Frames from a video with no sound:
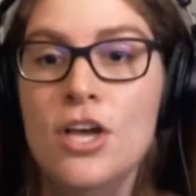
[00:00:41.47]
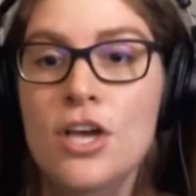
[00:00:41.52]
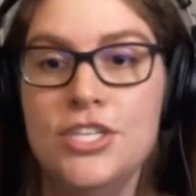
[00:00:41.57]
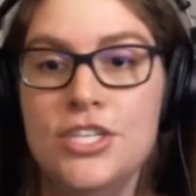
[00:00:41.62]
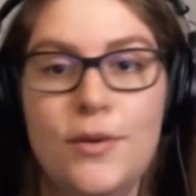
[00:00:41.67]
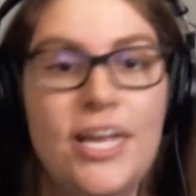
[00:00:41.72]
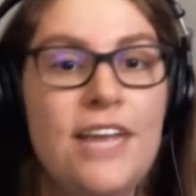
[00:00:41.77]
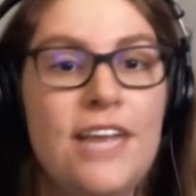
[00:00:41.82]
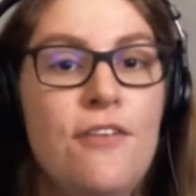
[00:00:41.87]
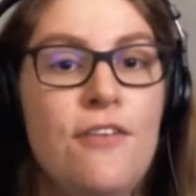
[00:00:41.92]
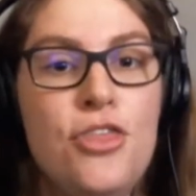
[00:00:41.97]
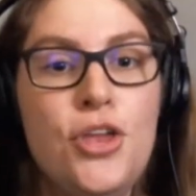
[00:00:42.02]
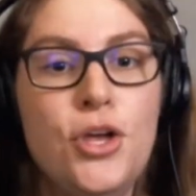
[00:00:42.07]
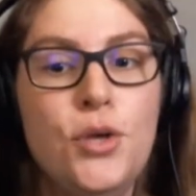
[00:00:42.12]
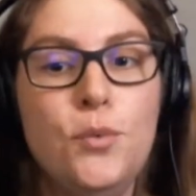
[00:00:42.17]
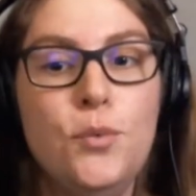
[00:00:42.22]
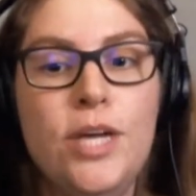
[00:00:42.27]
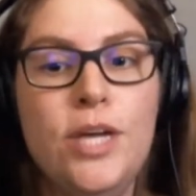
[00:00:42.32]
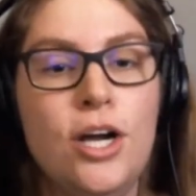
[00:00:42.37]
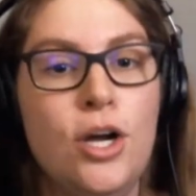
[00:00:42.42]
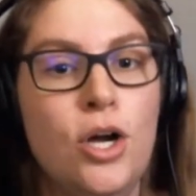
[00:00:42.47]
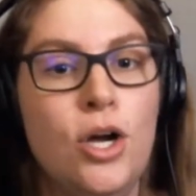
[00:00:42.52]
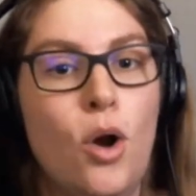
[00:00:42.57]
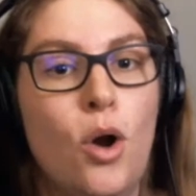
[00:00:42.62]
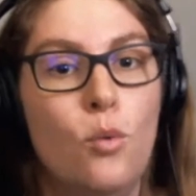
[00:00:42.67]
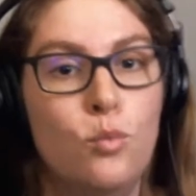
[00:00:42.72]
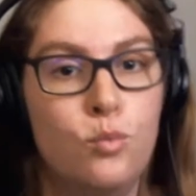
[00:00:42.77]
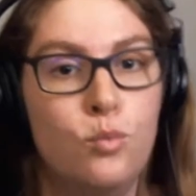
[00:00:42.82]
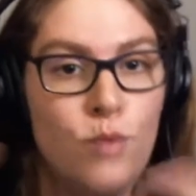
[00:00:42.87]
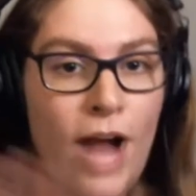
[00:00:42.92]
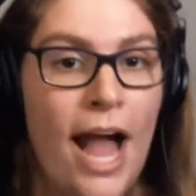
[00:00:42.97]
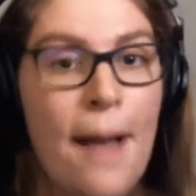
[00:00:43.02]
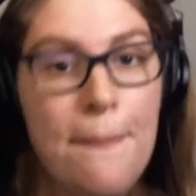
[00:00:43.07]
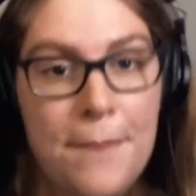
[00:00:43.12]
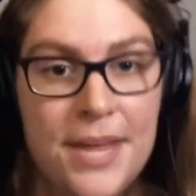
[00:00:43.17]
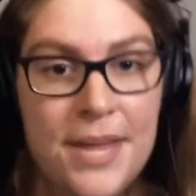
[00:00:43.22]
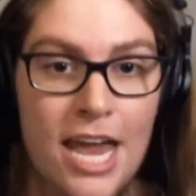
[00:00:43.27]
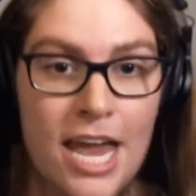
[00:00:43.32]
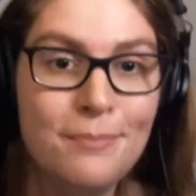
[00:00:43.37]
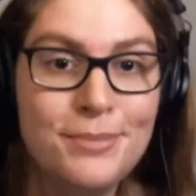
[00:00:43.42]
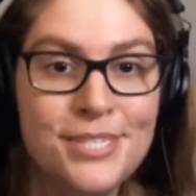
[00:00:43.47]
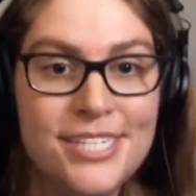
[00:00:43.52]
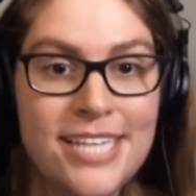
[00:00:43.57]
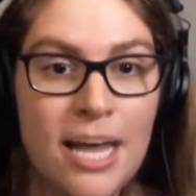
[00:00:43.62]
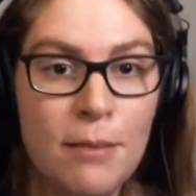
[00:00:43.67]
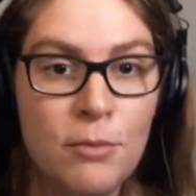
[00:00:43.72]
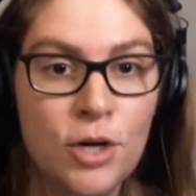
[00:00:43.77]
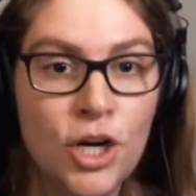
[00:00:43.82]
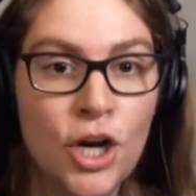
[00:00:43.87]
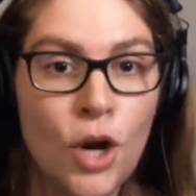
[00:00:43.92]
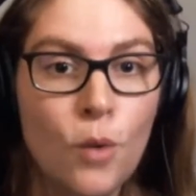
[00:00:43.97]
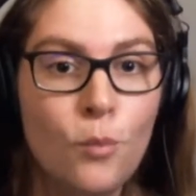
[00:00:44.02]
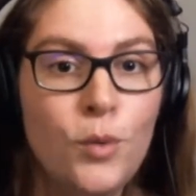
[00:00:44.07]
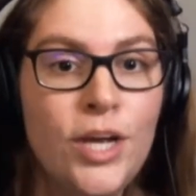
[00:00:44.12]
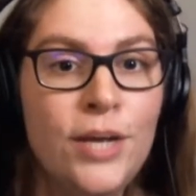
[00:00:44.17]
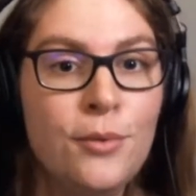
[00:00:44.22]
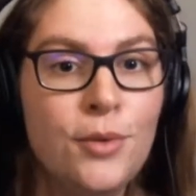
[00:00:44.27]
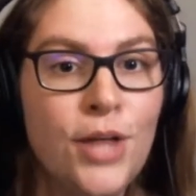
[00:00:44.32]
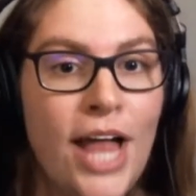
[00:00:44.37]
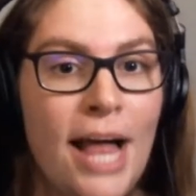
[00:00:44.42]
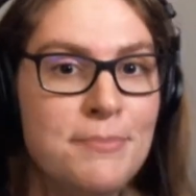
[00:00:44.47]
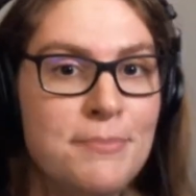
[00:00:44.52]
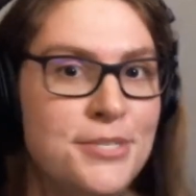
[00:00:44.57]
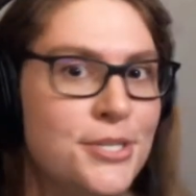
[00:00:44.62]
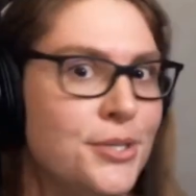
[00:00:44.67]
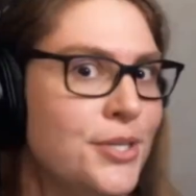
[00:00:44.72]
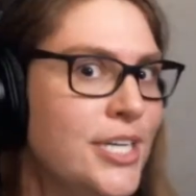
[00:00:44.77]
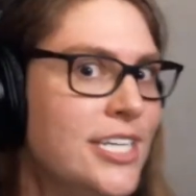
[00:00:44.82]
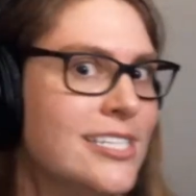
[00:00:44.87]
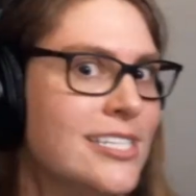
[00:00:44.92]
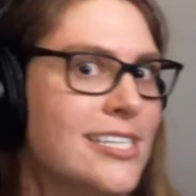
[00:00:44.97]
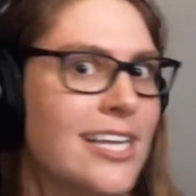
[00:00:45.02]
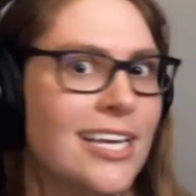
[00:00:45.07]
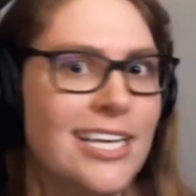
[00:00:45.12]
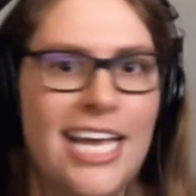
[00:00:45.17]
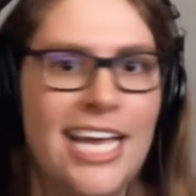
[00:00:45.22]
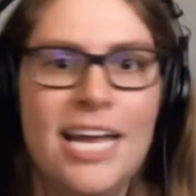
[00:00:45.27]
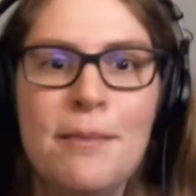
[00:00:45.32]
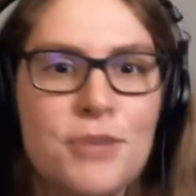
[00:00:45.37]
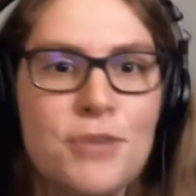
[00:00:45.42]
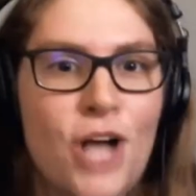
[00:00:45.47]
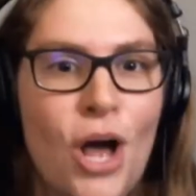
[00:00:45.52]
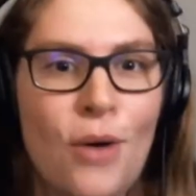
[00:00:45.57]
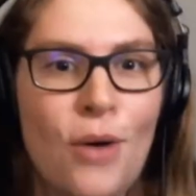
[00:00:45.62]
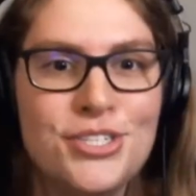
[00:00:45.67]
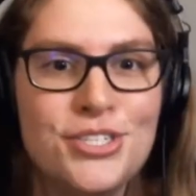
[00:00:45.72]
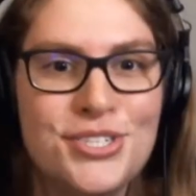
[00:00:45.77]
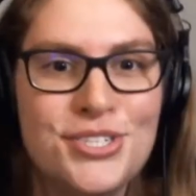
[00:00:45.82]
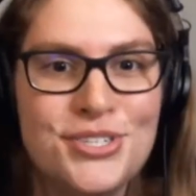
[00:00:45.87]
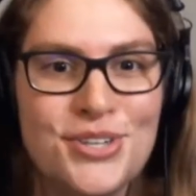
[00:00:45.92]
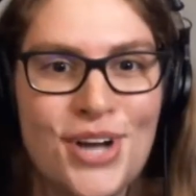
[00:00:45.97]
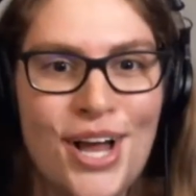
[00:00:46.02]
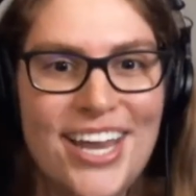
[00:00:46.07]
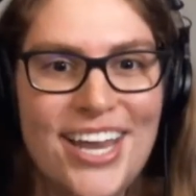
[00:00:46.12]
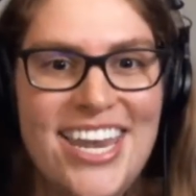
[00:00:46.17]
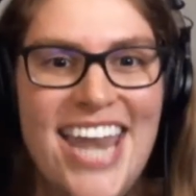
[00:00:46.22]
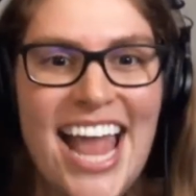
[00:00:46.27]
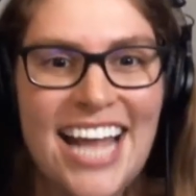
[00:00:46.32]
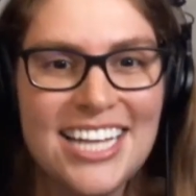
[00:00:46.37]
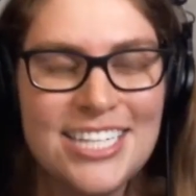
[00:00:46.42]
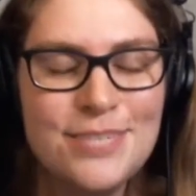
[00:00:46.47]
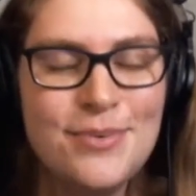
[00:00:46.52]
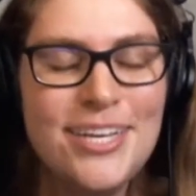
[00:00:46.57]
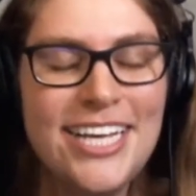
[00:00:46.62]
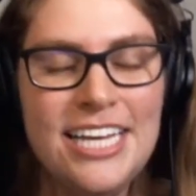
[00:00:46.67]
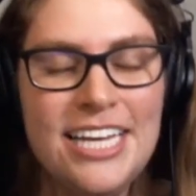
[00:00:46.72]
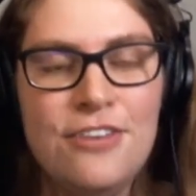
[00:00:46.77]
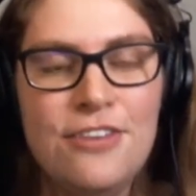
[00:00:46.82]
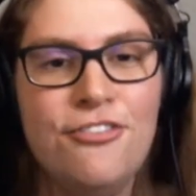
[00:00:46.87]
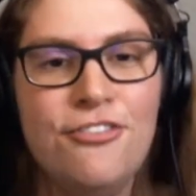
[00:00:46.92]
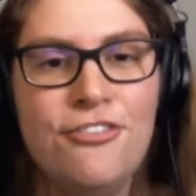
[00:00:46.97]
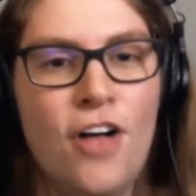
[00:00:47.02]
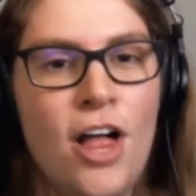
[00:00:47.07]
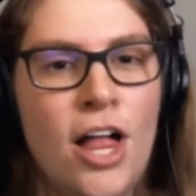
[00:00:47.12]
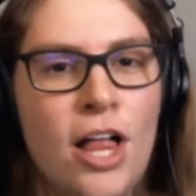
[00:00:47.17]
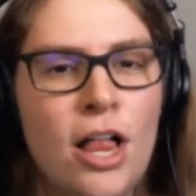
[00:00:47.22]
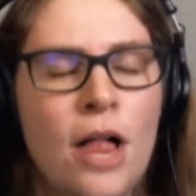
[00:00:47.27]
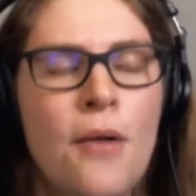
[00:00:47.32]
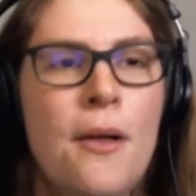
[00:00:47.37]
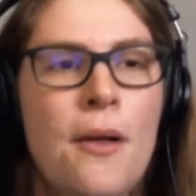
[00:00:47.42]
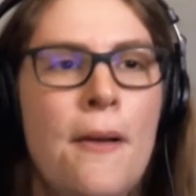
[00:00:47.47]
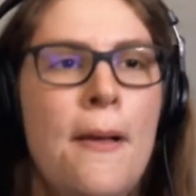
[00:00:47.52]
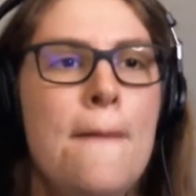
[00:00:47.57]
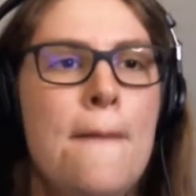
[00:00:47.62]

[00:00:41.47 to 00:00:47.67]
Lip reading: So even though we are wrapping up summer, we will absolutely just keep going strong next week into fall.